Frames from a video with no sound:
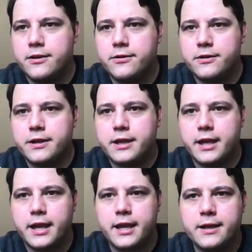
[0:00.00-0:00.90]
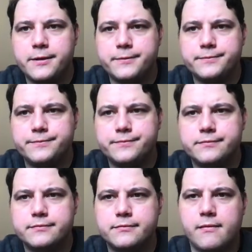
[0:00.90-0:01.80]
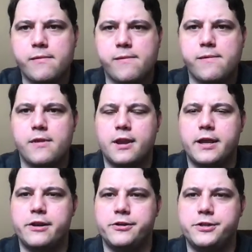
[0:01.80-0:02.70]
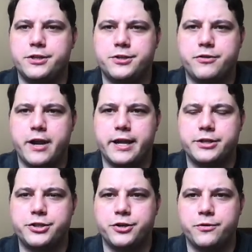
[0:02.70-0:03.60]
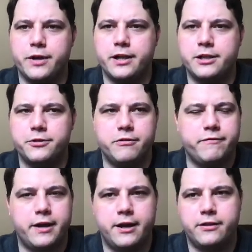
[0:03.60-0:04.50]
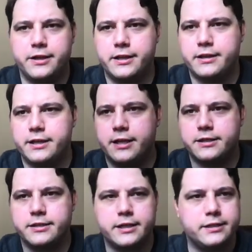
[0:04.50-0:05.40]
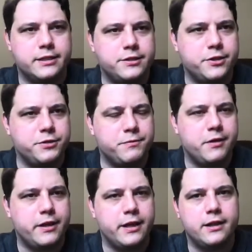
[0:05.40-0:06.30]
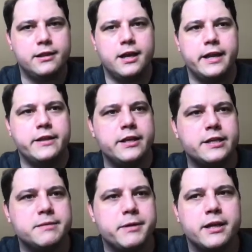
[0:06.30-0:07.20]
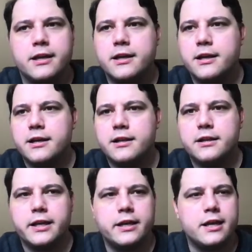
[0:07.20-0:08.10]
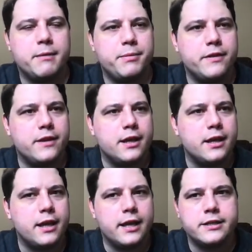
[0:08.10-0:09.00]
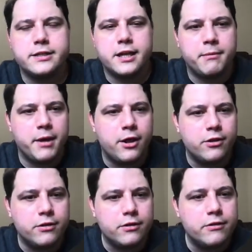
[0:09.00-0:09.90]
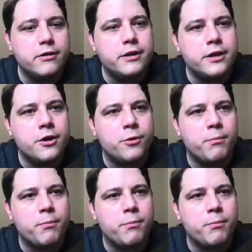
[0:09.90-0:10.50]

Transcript: Okay. I notice it's trying to include a file that doesn't exist, so there's probably a line that needs to be cleaned up in the HTML no